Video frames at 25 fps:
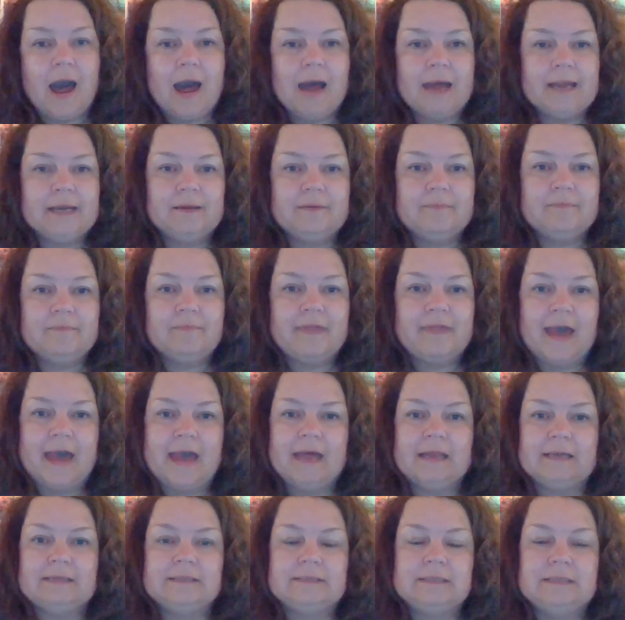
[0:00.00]
item
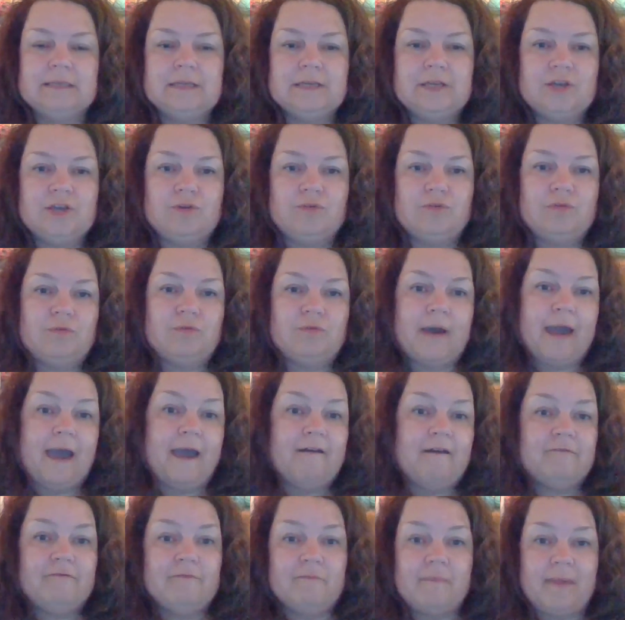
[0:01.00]
that you
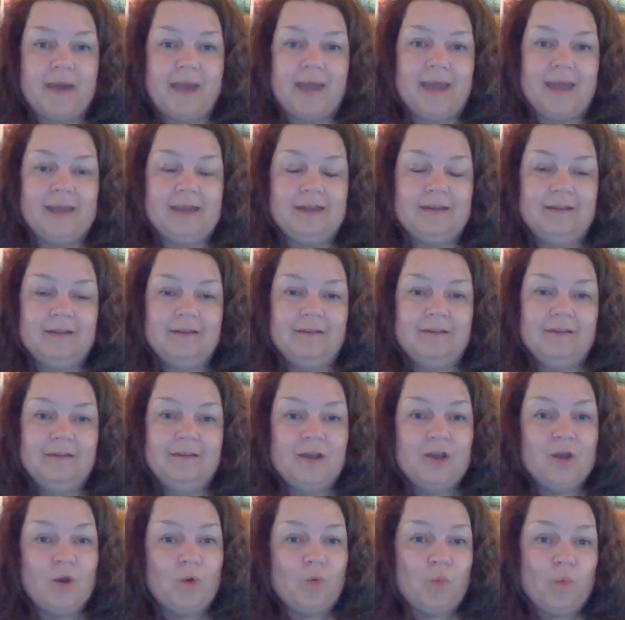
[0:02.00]
have made,
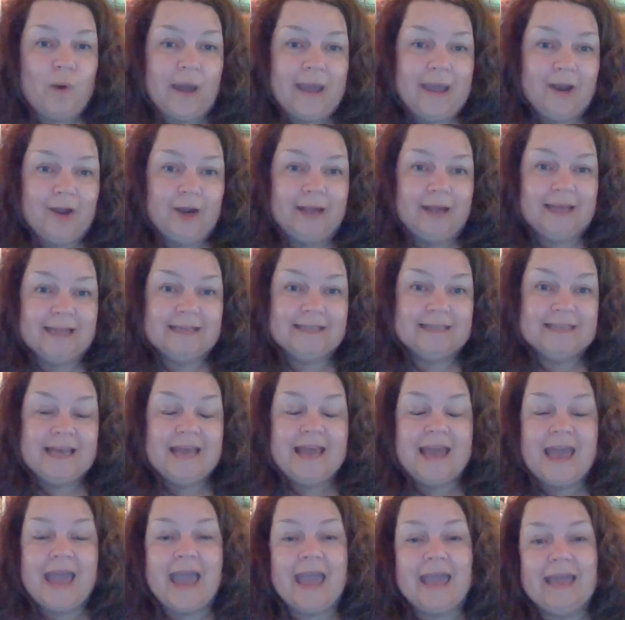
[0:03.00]
wear it.
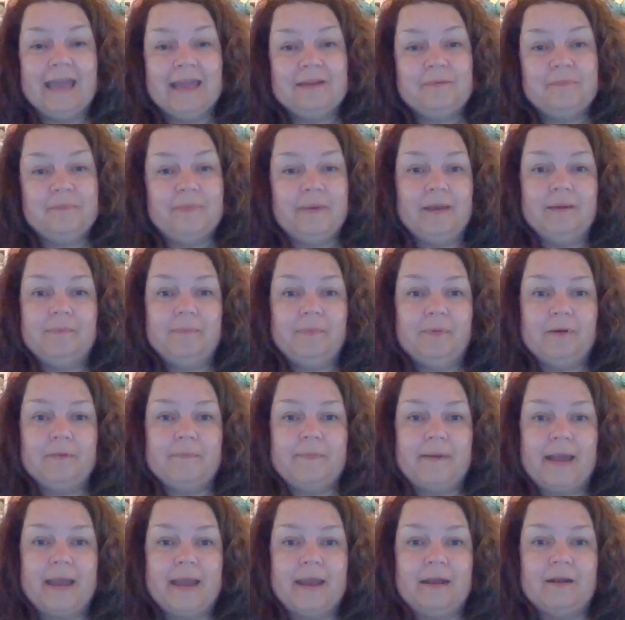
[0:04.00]
And be
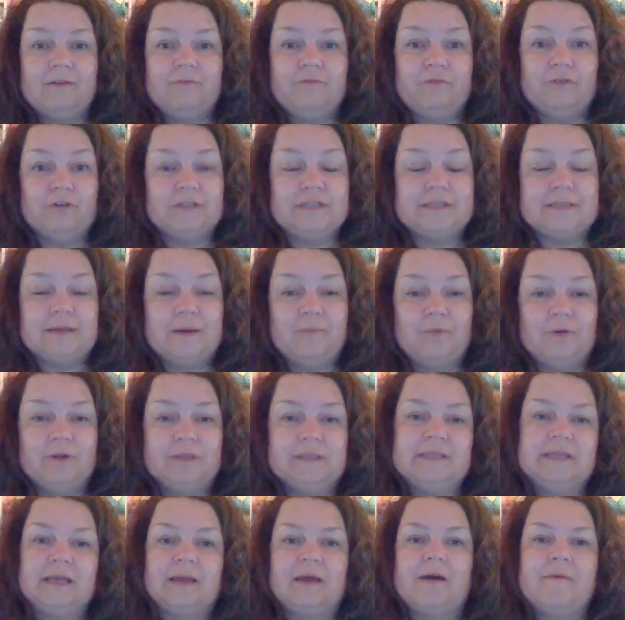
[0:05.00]
prepared for
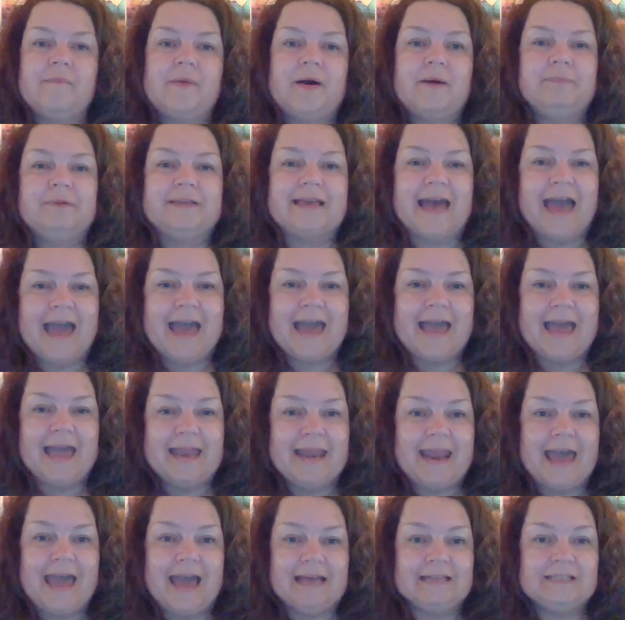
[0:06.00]
someone to come up to
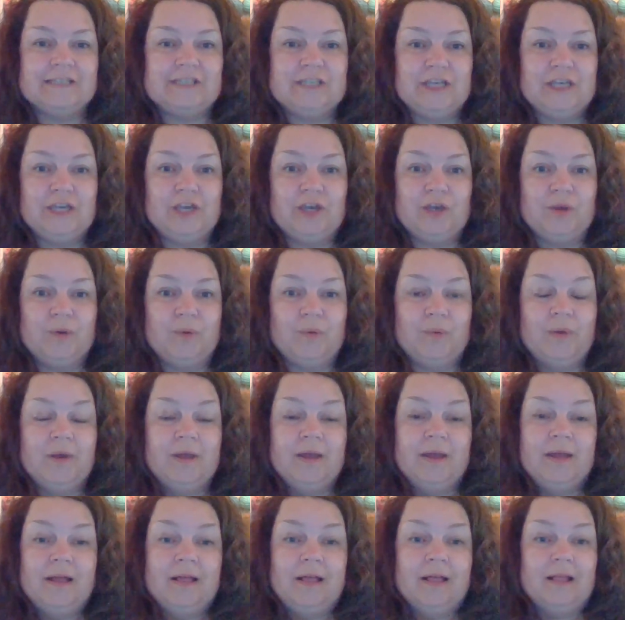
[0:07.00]
and ask you,
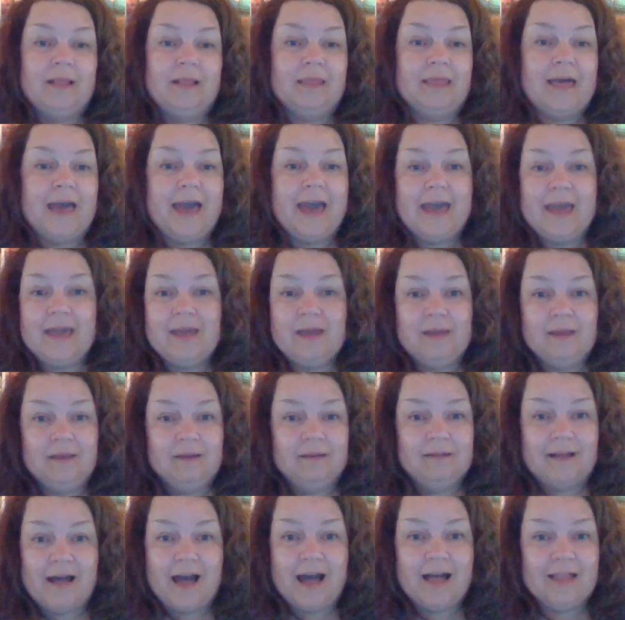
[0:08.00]
well, hey,
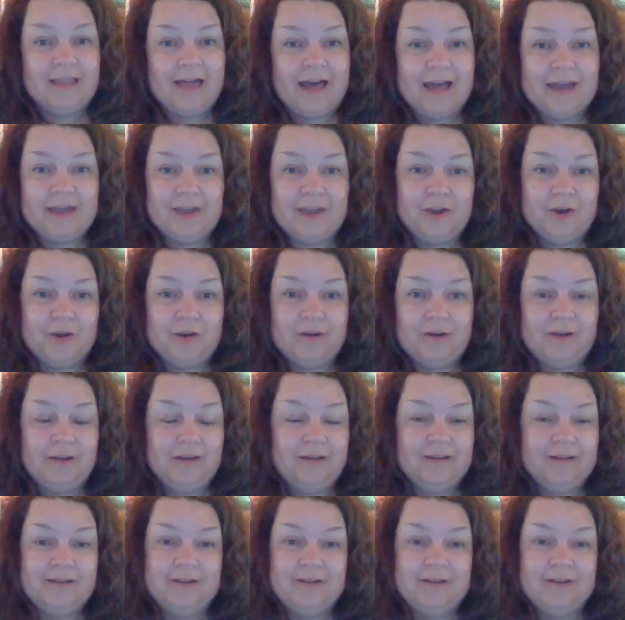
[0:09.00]
I like your